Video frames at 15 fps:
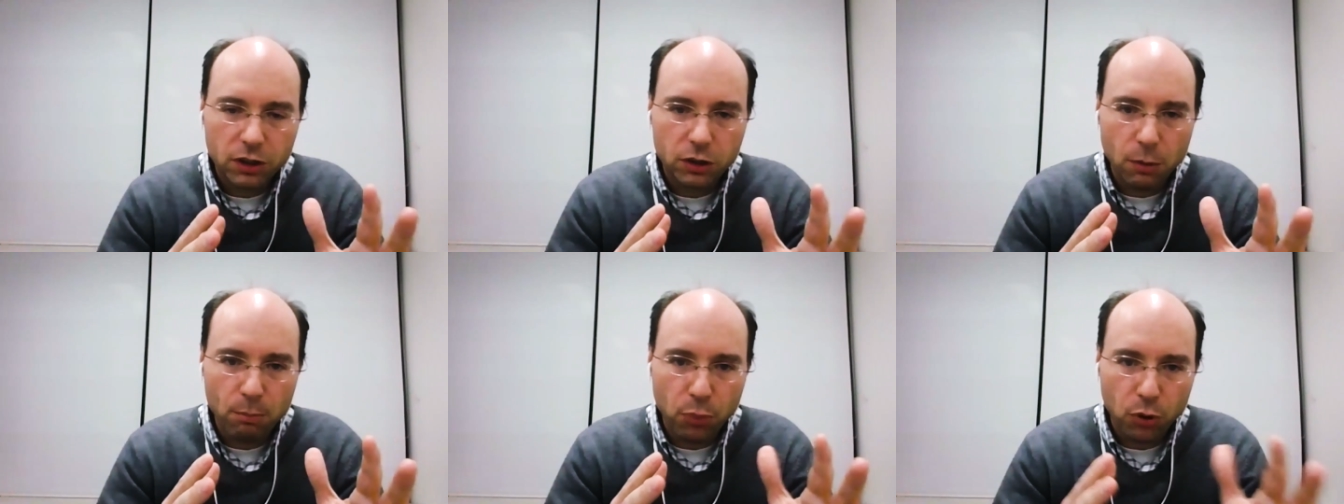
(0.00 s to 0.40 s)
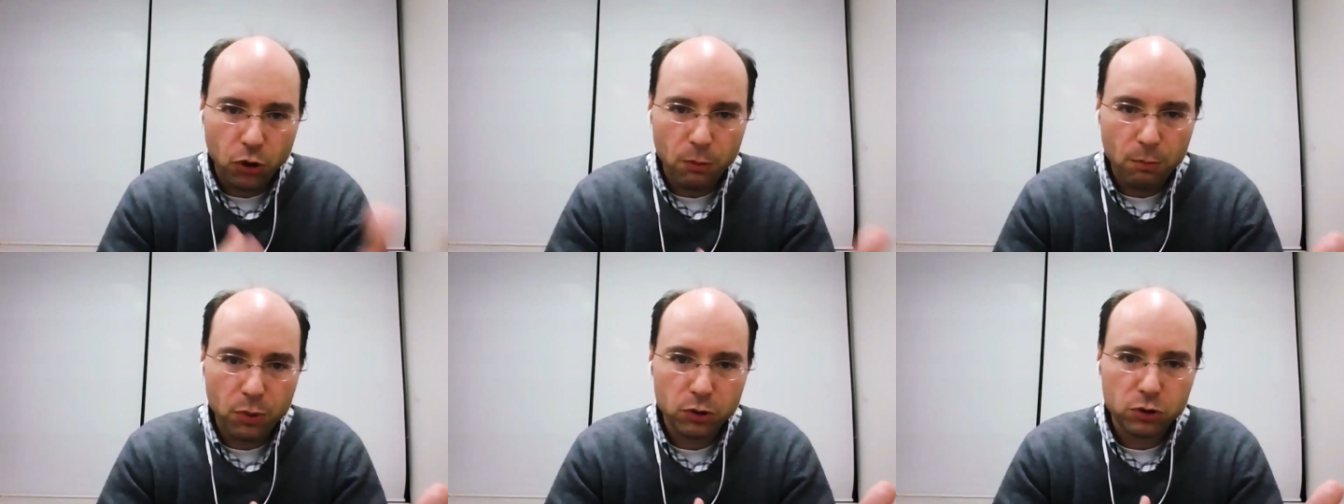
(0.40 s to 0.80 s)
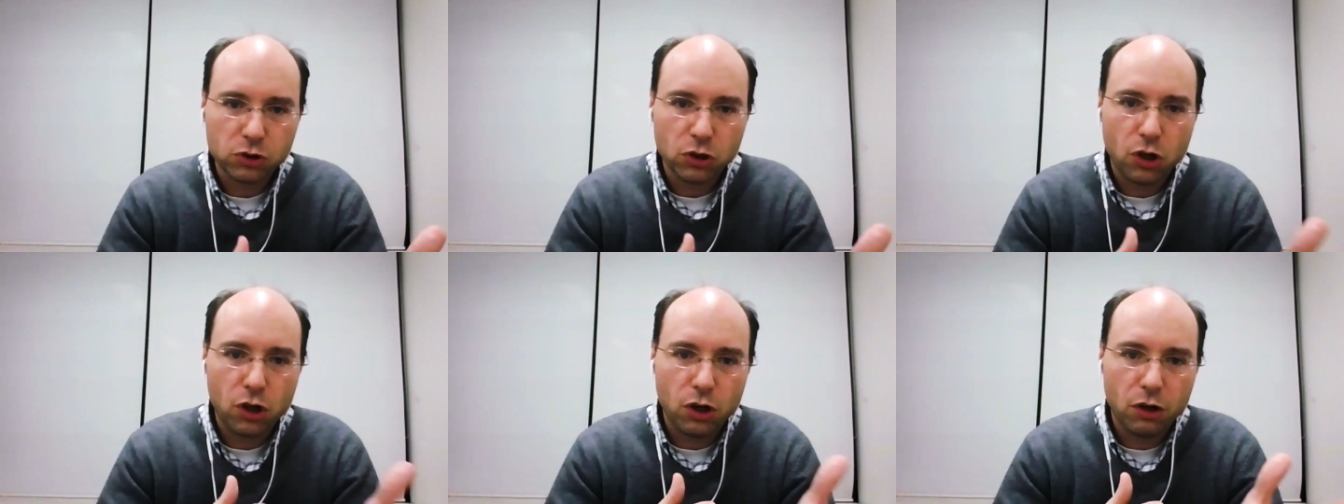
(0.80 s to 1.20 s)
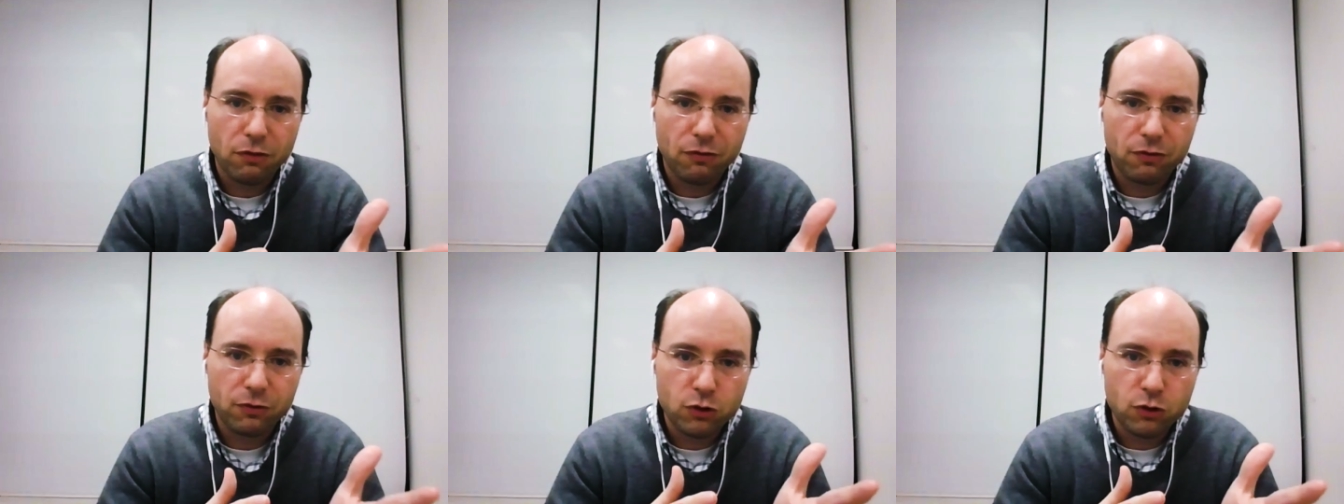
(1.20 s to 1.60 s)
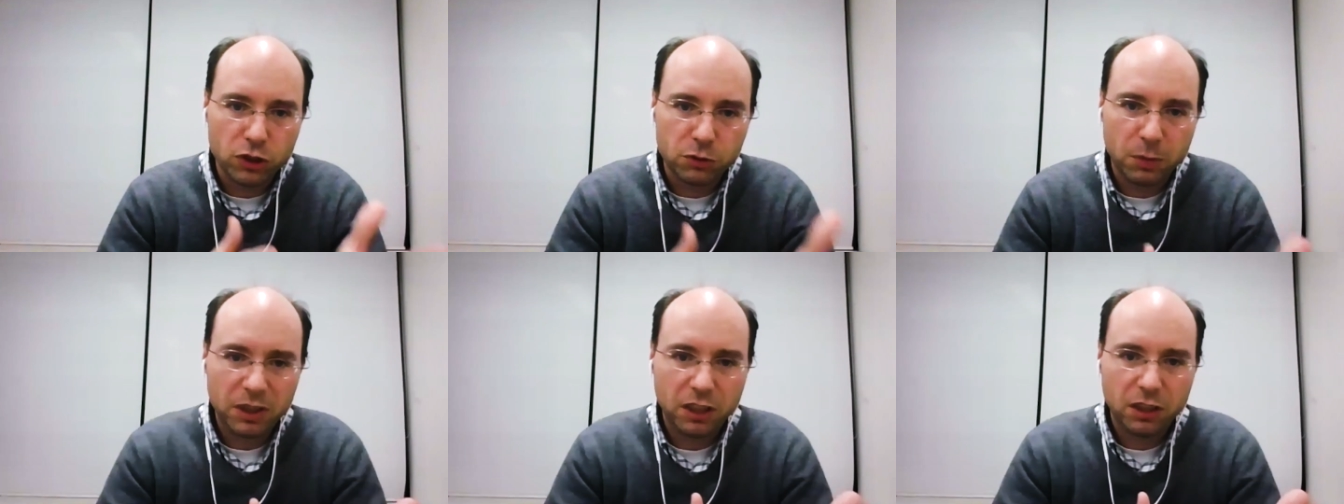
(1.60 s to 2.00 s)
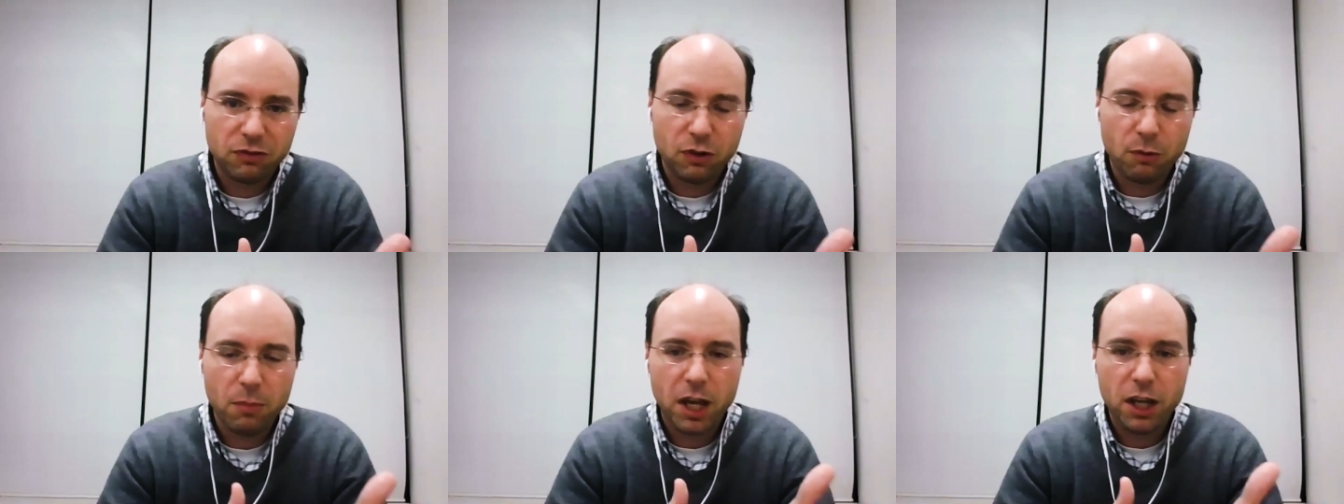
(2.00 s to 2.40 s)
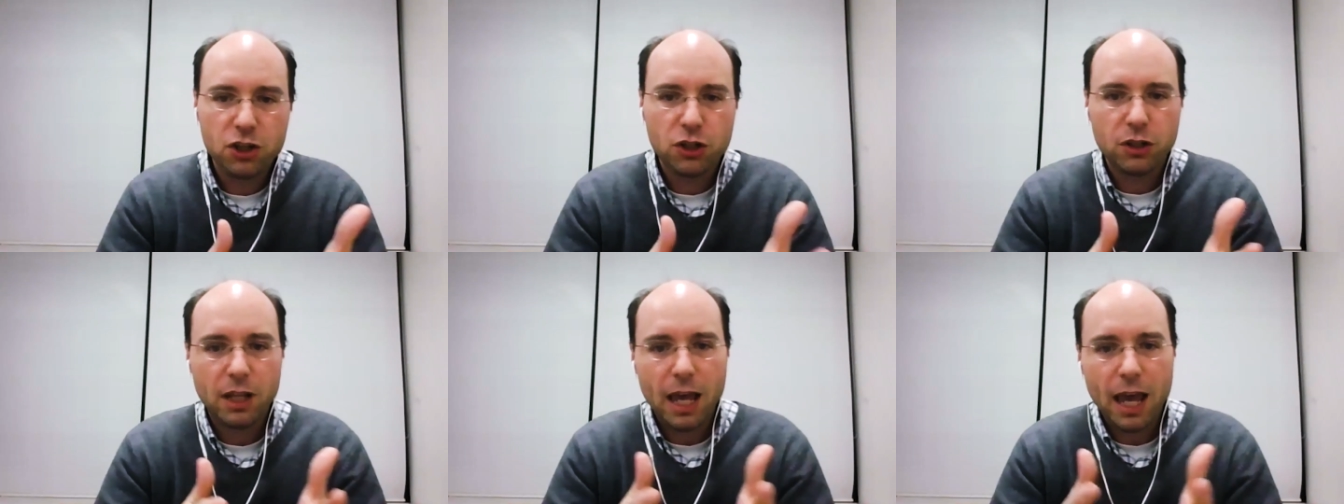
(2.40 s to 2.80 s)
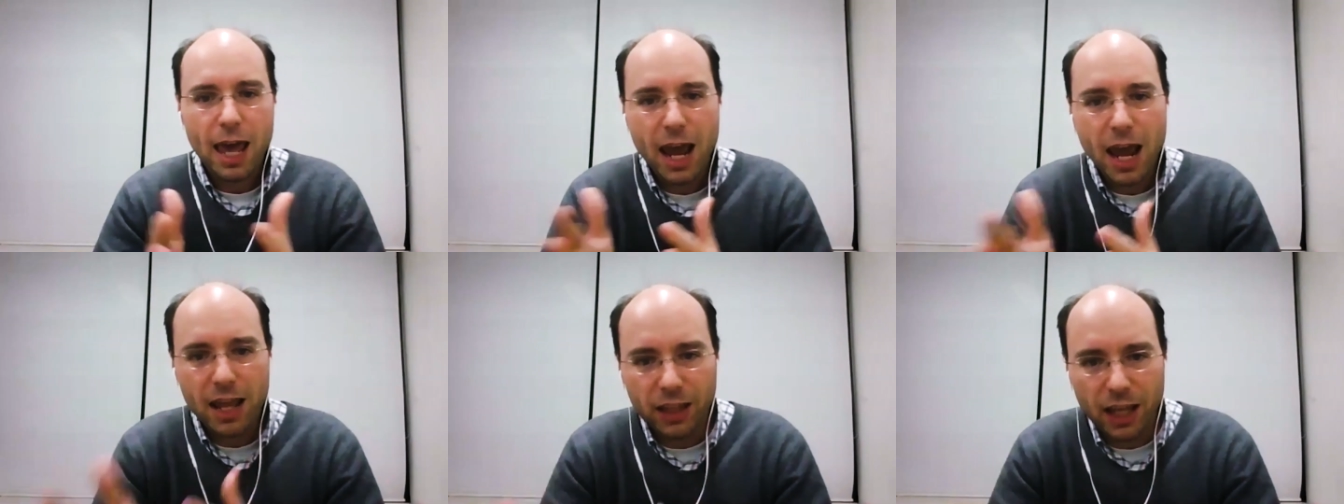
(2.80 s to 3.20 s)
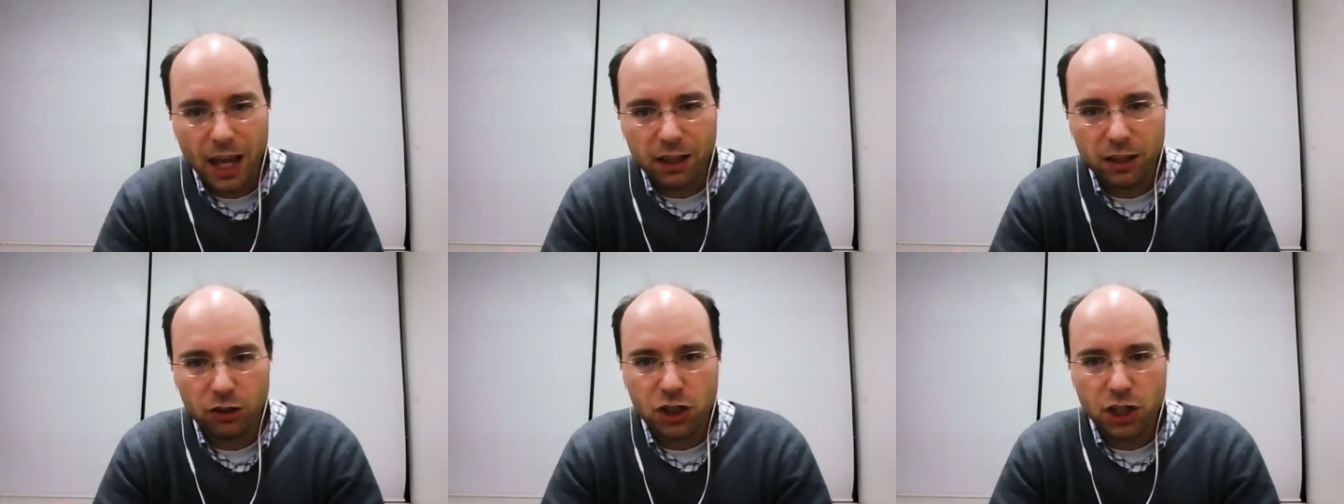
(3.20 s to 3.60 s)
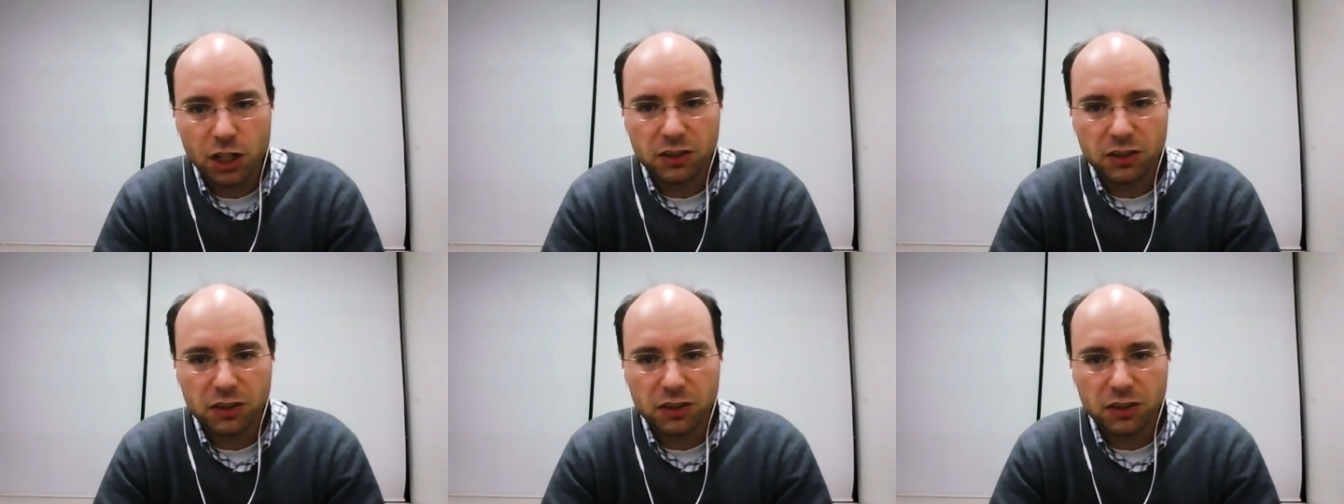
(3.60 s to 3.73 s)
the purpose of transmitting information and energy